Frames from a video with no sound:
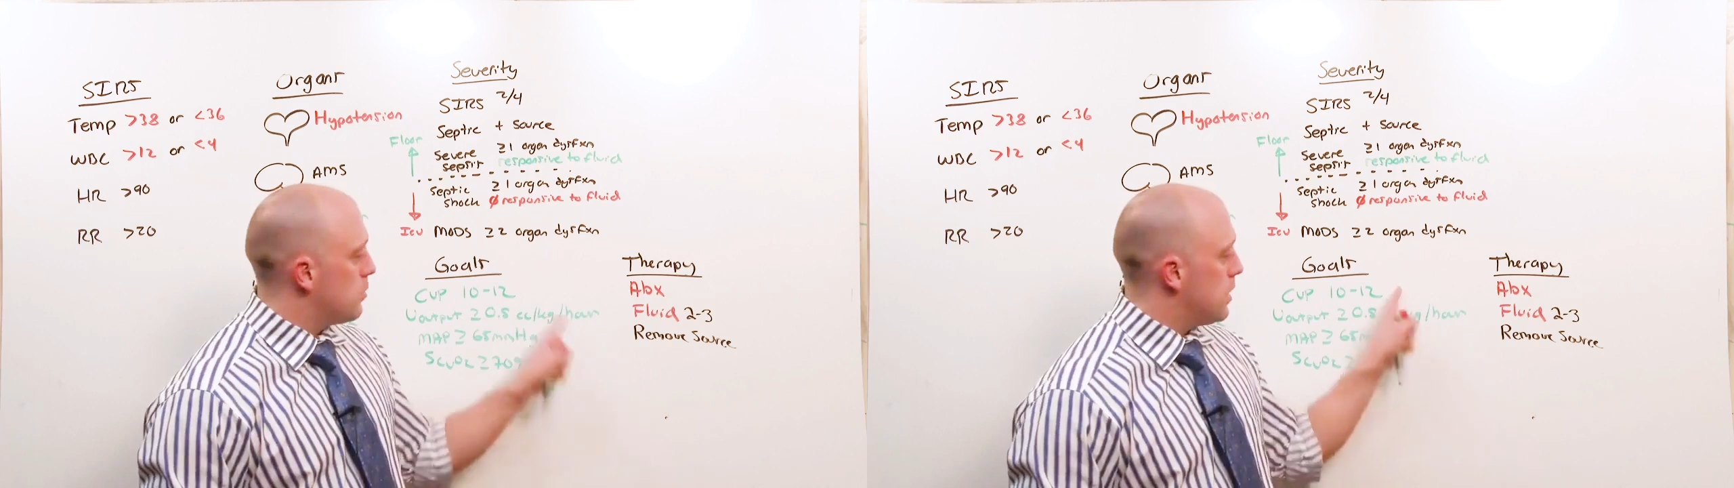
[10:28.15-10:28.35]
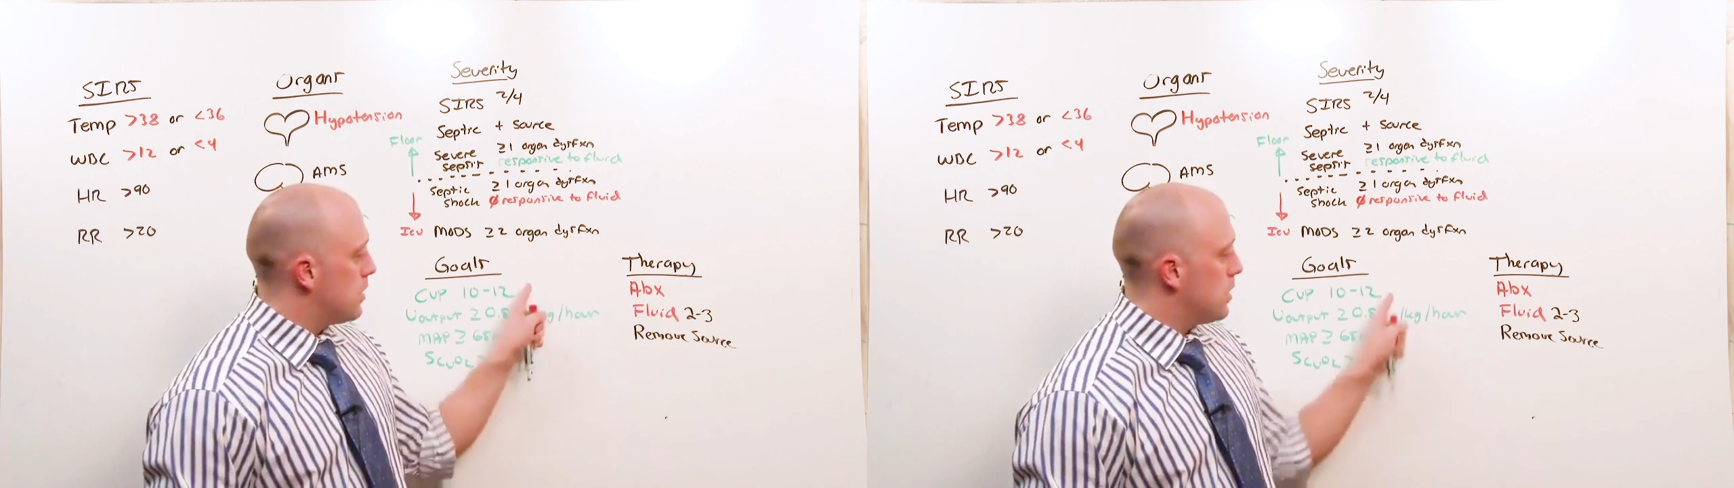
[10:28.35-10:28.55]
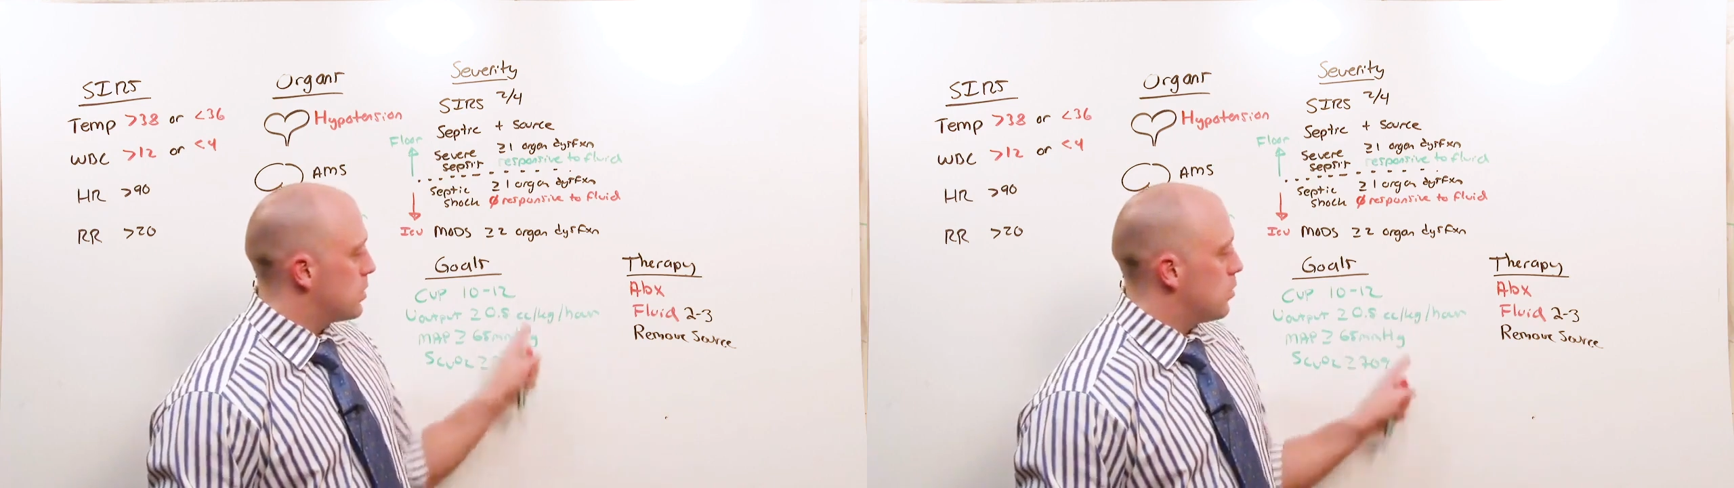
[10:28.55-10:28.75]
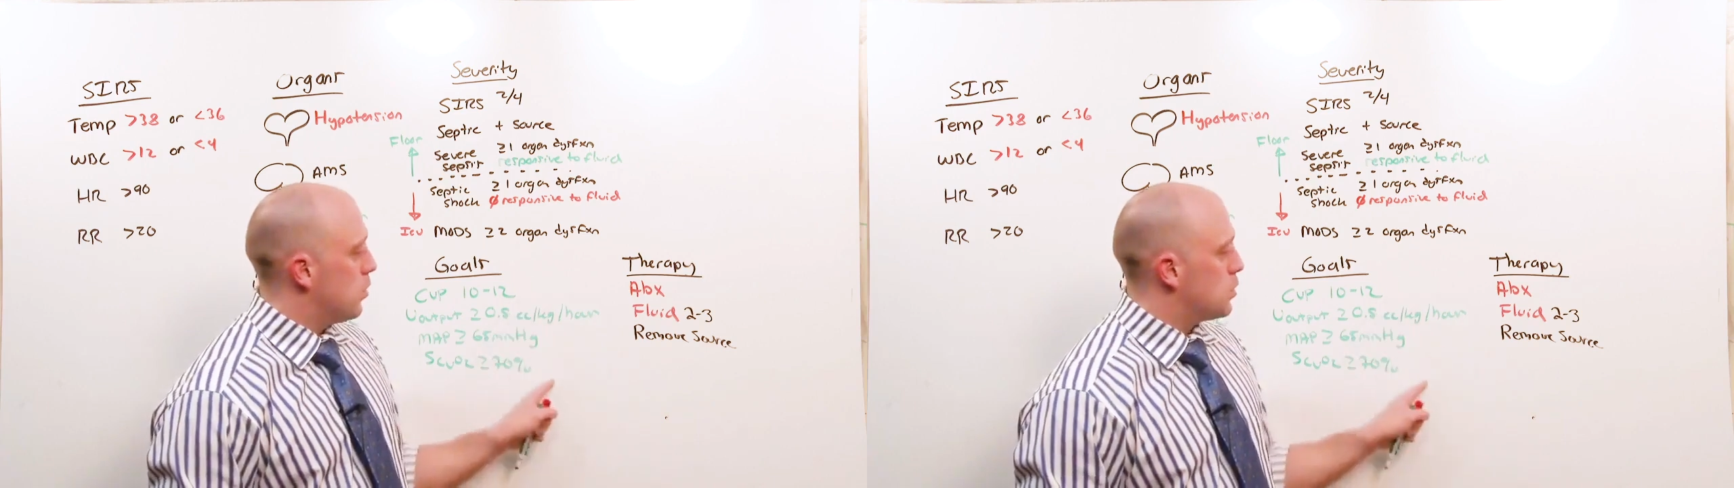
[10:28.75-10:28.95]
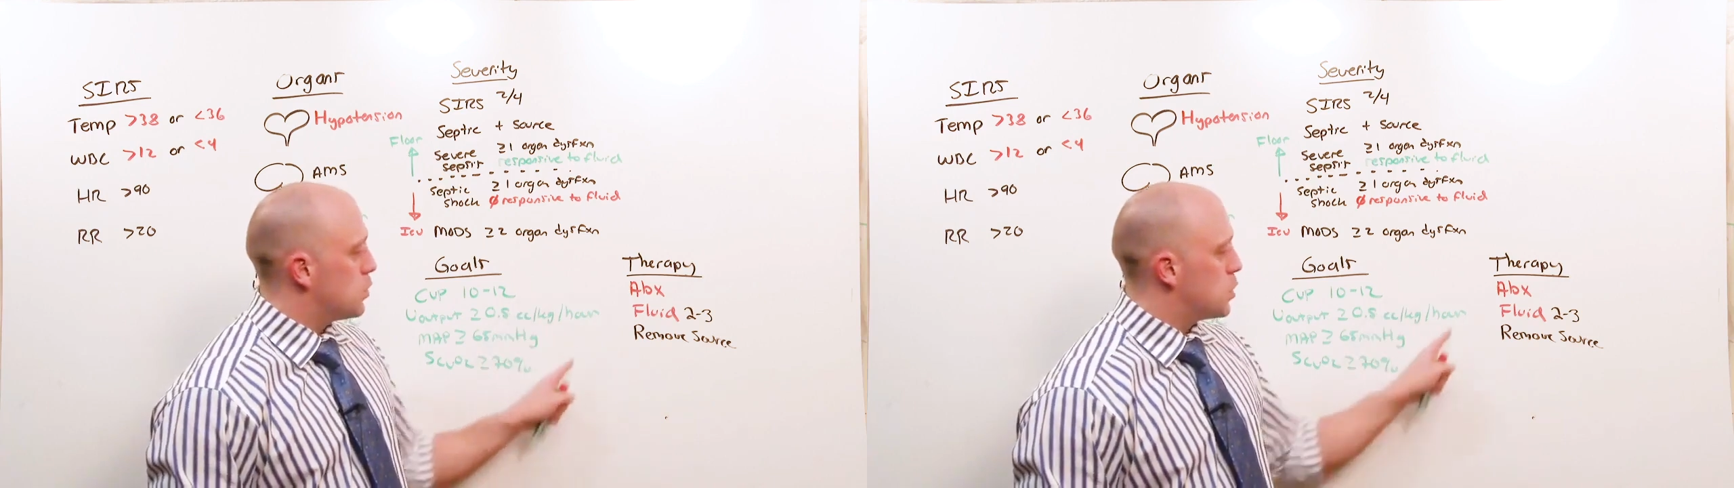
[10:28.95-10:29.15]
to meet these
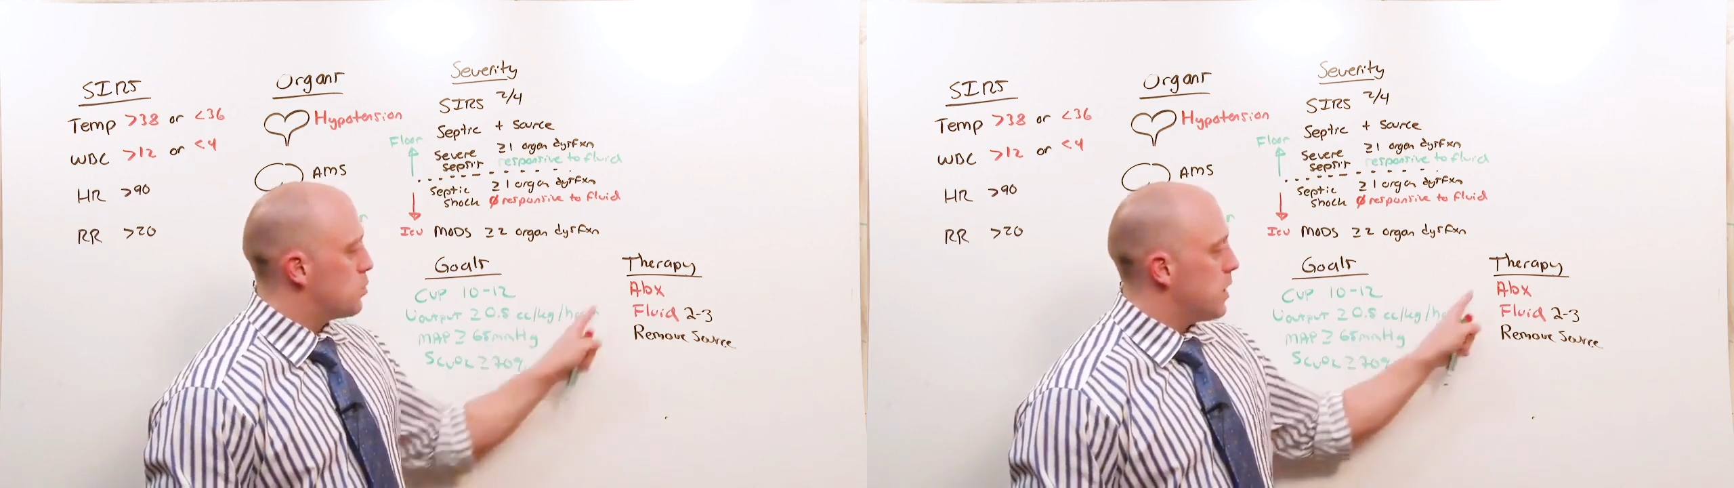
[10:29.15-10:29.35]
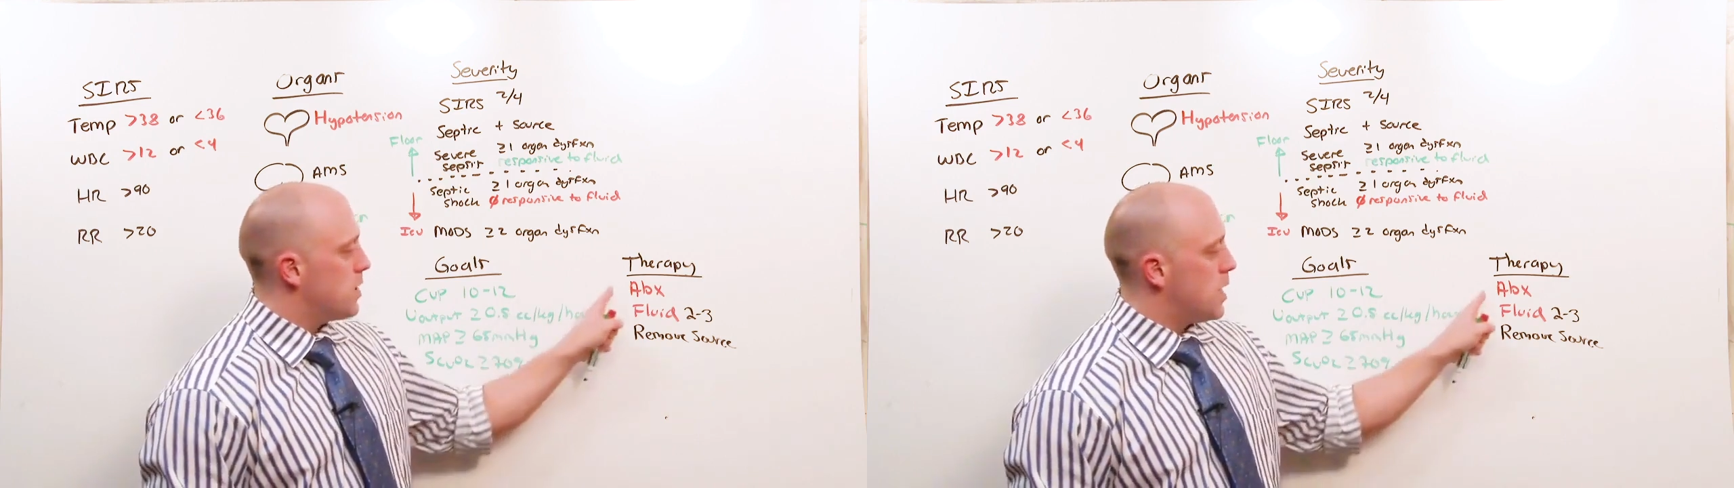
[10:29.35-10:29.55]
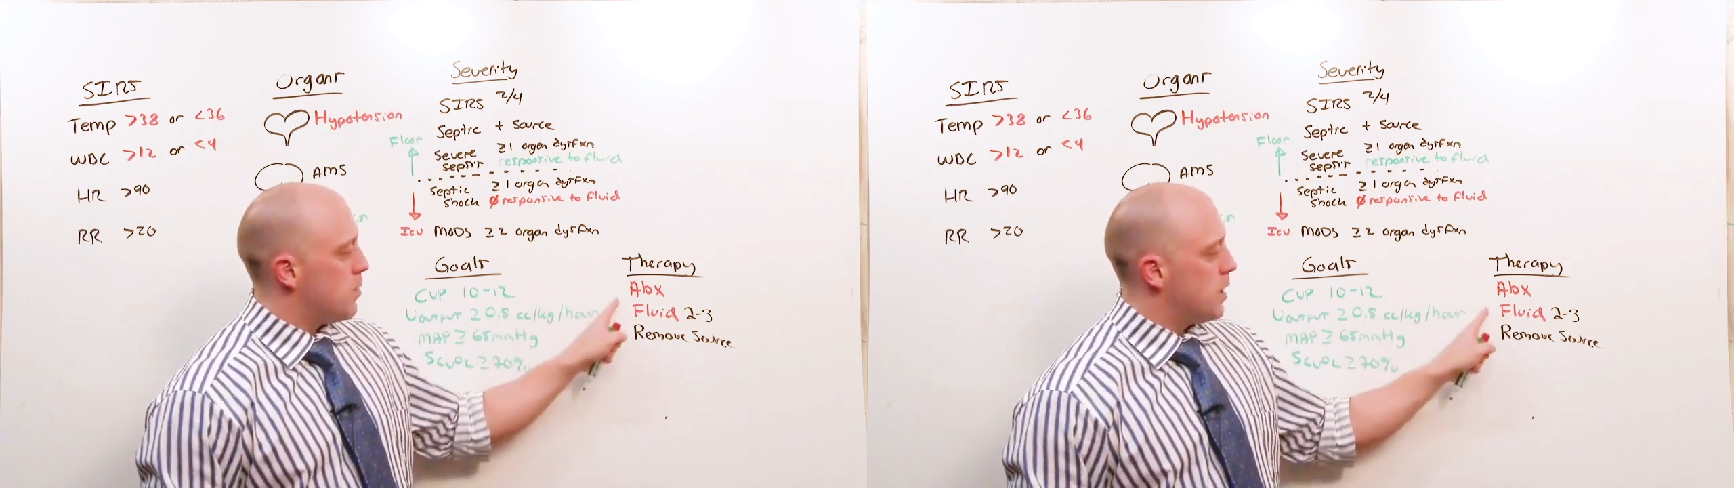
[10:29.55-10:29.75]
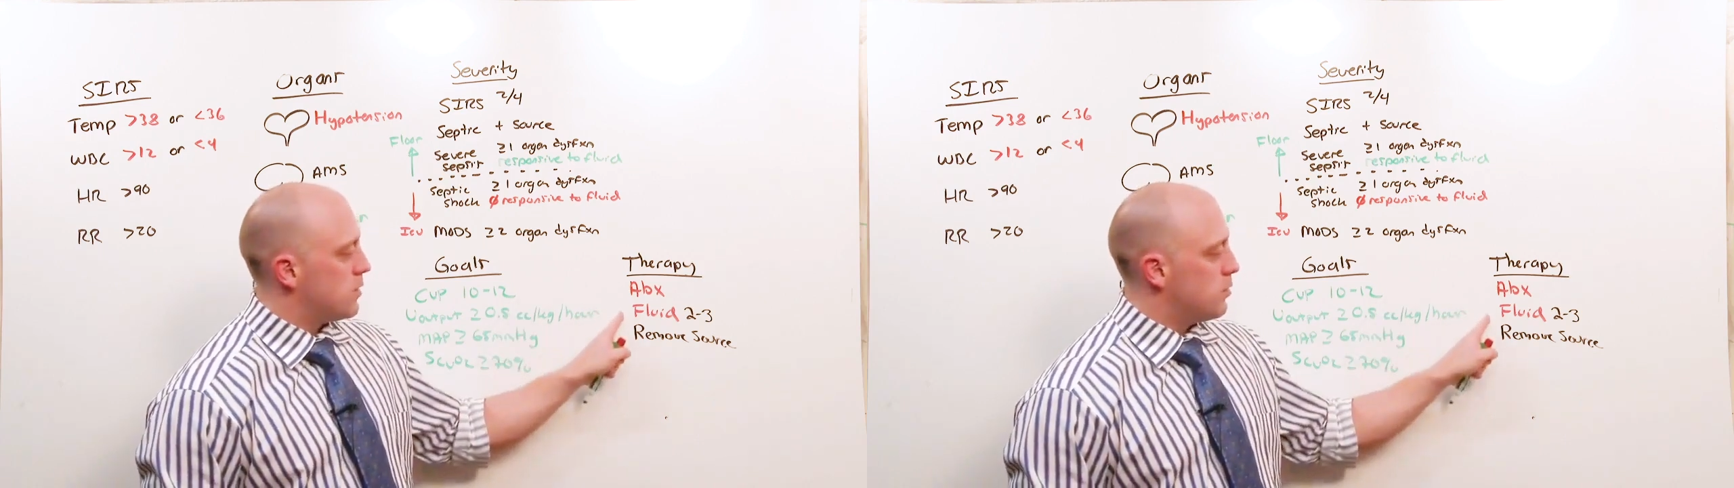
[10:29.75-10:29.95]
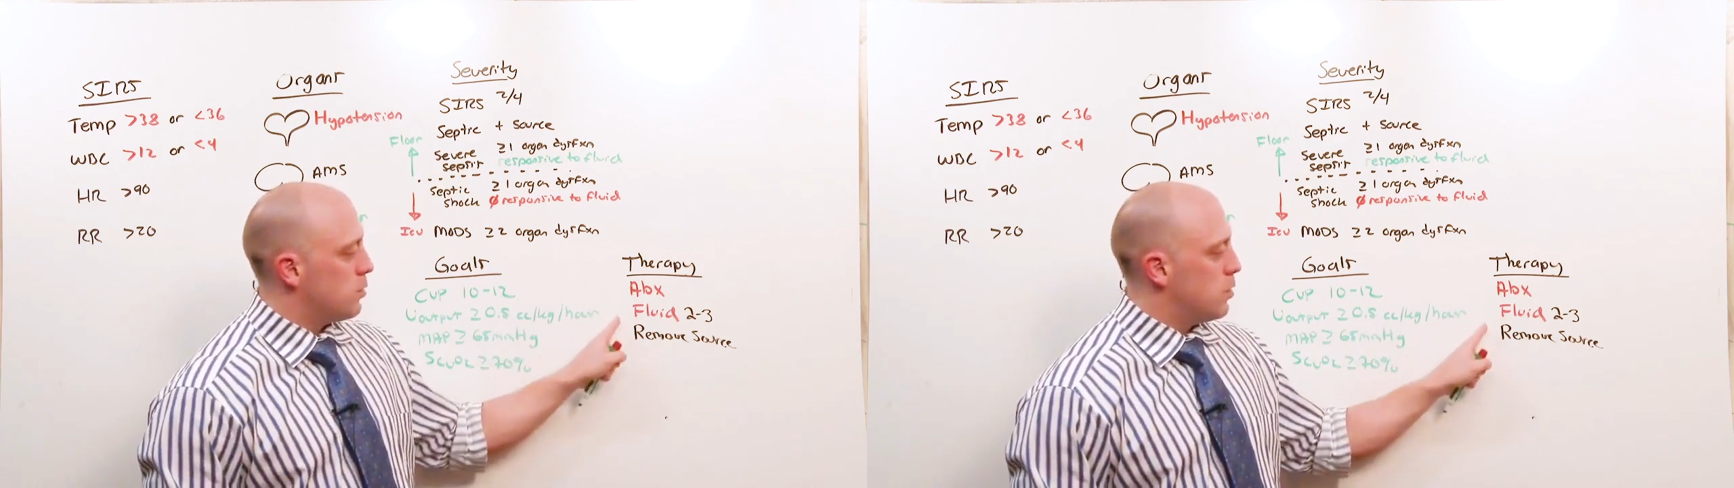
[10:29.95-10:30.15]
goals despite
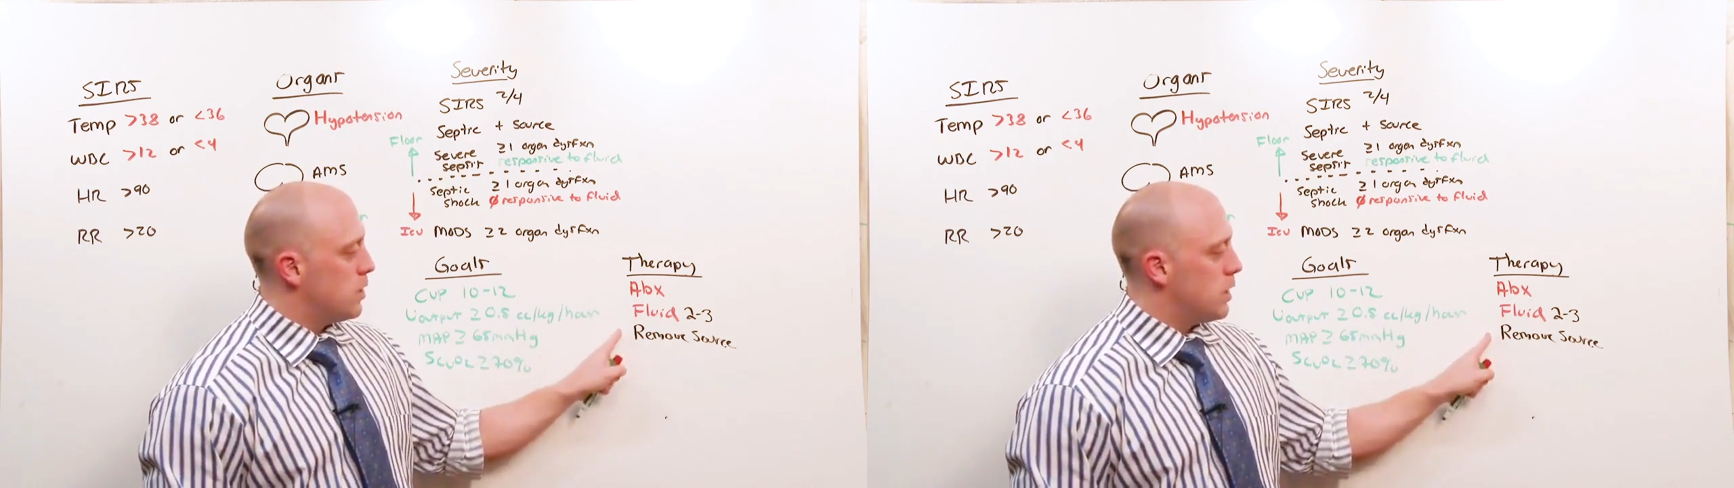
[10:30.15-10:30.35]
antibiotic fluid